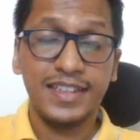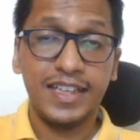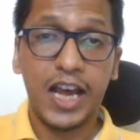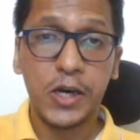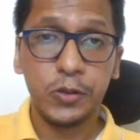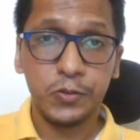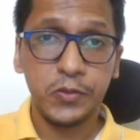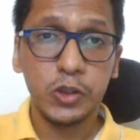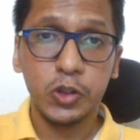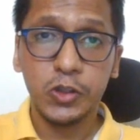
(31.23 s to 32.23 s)
Now
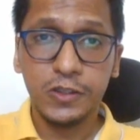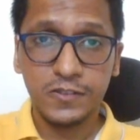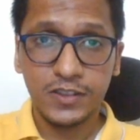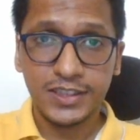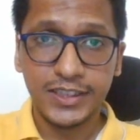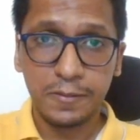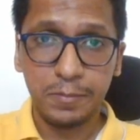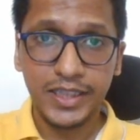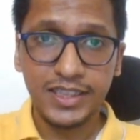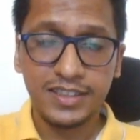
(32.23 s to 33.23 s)
we'll go to the first
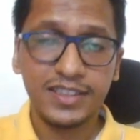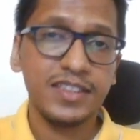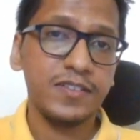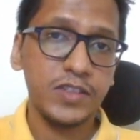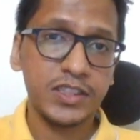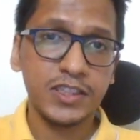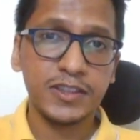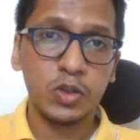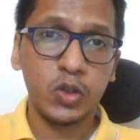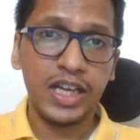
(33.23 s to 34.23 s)
checkmate, which
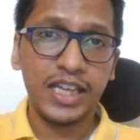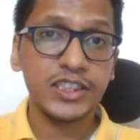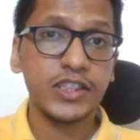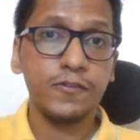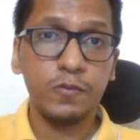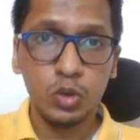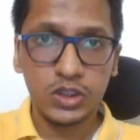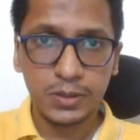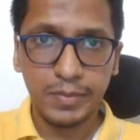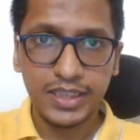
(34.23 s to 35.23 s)
is known as the
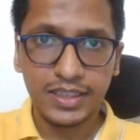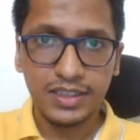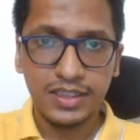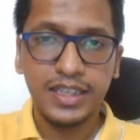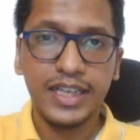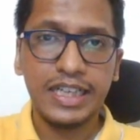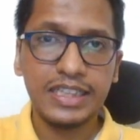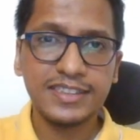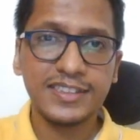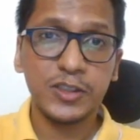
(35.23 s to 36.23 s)
fool's mate. It
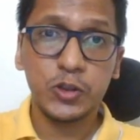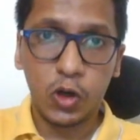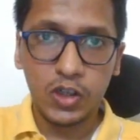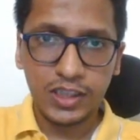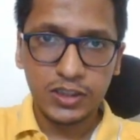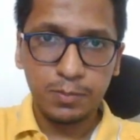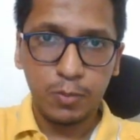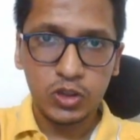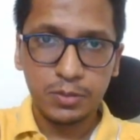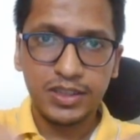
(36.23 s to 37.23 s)
is the shortest
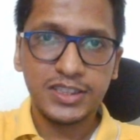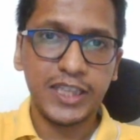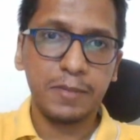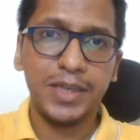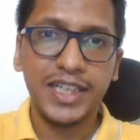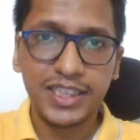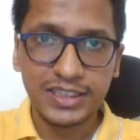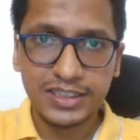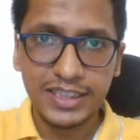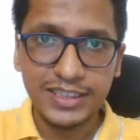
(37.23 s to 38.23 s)
possible checkmate
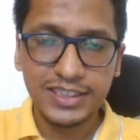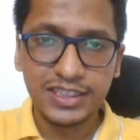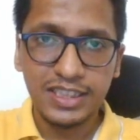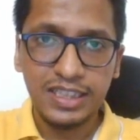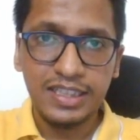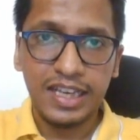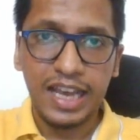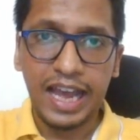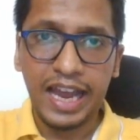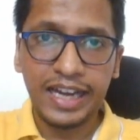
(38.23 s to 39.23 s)
in chess
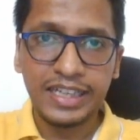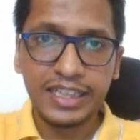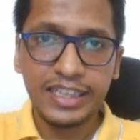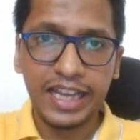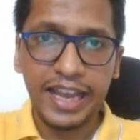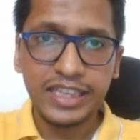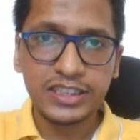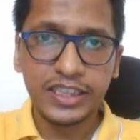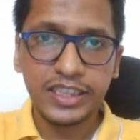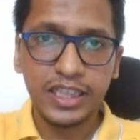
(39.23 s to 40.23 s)
and it ends
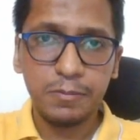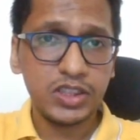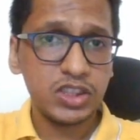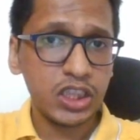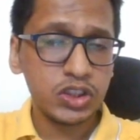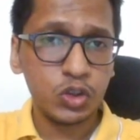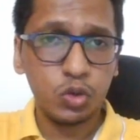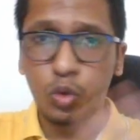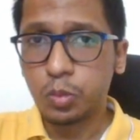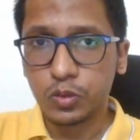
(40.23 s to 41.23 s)
the game in just
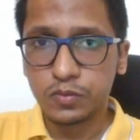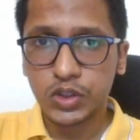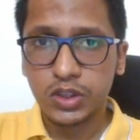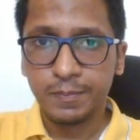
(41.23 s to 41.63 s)
2 moves.